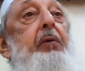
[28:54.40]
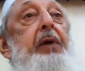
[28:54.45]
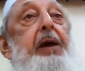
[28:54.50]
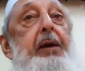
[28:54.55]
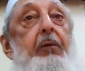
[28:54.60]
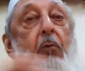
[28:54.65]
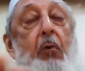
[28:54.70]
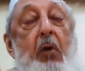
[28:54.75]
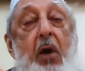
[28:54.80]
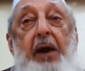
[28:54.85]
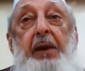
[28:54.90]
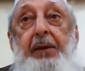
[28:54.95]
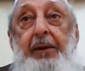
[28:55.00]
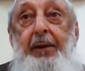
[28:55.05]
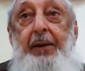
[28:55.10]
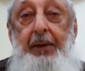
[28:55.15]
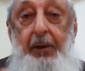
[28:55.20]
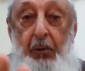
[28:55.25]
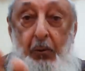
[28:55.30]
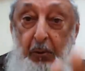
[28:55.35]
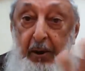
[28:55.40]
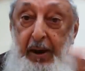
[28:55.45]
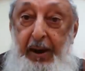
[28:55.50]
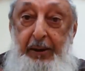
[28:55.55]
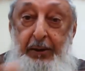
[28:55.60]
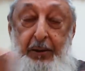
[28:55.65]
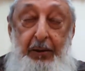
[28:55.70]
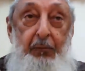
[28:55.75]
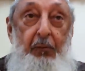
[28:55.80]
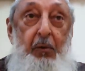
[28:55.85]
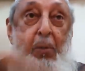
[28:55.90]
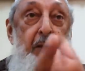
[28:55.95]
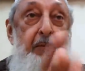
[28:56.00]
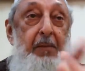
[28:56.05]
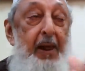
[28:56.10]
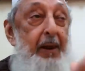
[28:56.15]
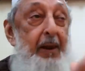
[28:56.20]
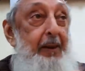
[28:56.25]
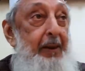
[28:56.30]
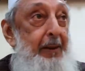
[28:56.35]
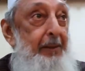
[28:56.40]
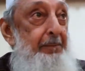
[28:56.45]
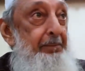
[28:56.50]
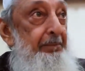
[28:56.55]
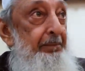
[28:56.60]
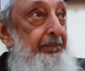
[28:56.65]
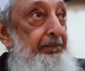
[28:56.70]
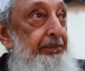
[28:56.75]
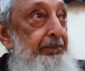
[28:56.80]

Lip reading: weigh the weight of one Malcolm.